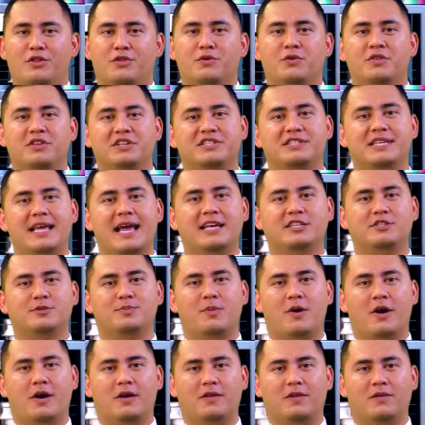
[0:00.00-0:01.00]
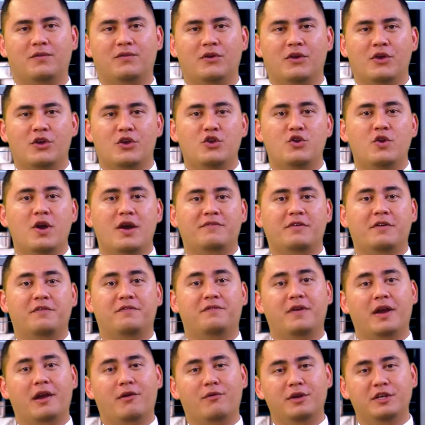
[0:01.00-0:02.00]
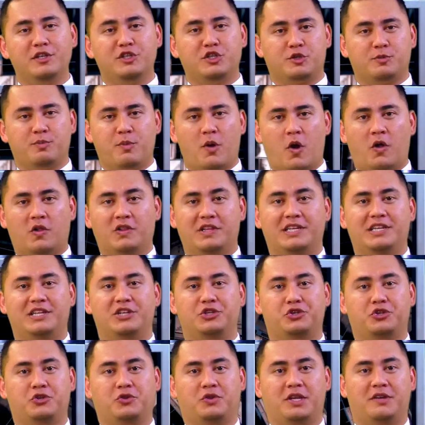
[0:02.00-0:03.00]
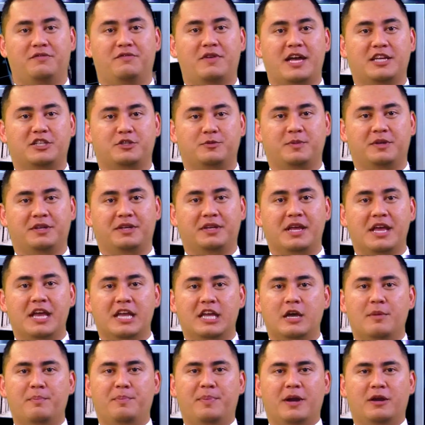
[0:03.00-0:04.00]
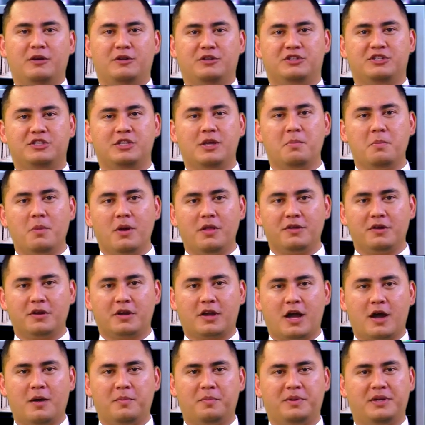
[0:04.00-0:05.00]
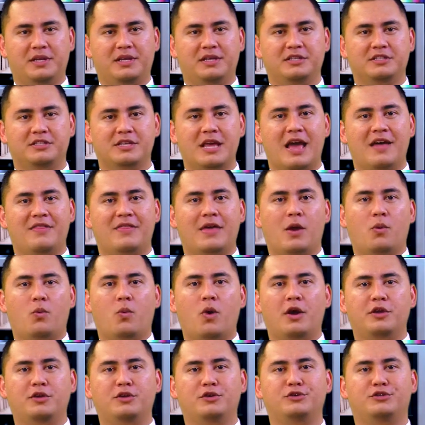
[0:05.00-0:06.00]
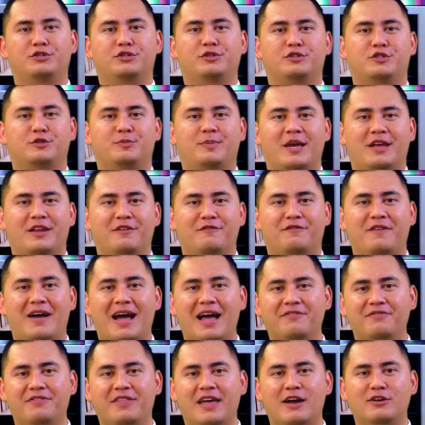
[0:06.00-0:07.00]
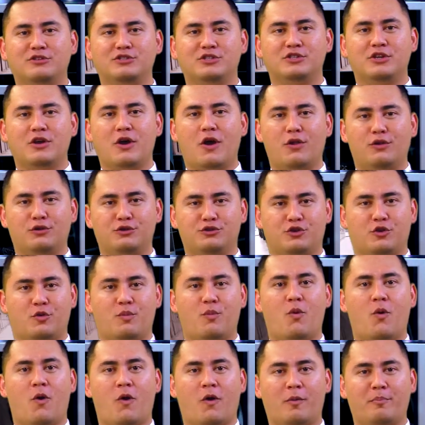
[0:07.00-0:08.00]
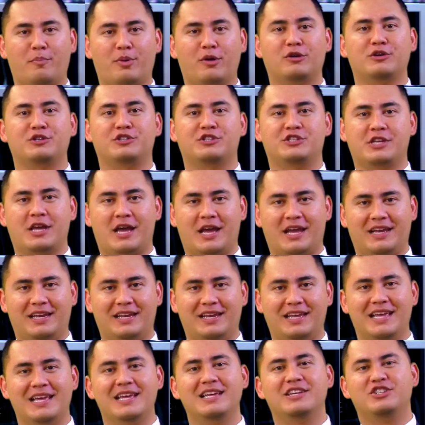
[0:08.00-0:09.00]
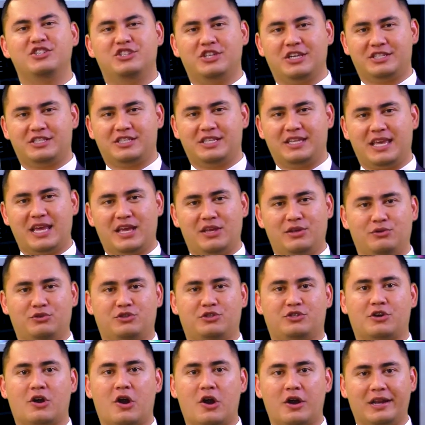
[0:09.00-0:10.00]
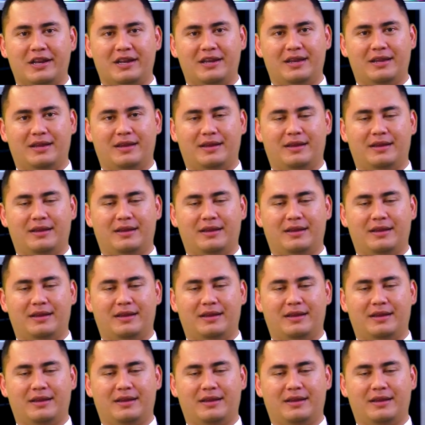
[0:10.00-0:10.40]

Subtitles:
Through the SaaS model, you have a very small initial investment compared to some other companies that want you to spend $5,000 or more per site just to get you started.